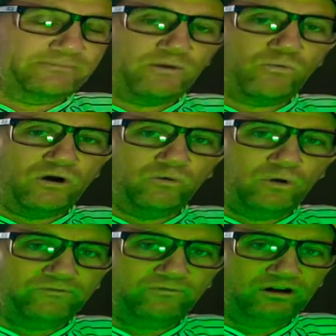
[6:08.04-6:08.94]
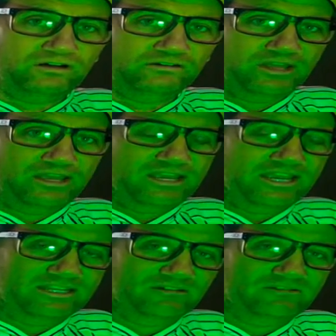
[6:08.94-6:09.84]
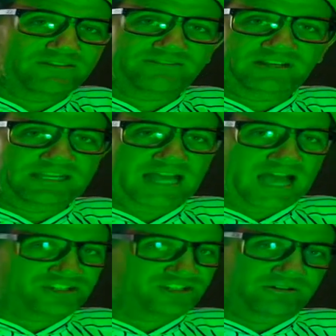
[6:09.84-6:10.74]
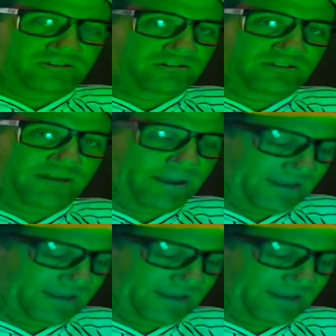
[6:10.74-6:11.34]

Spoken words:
well worthwhile. And you'll definitely last you until they make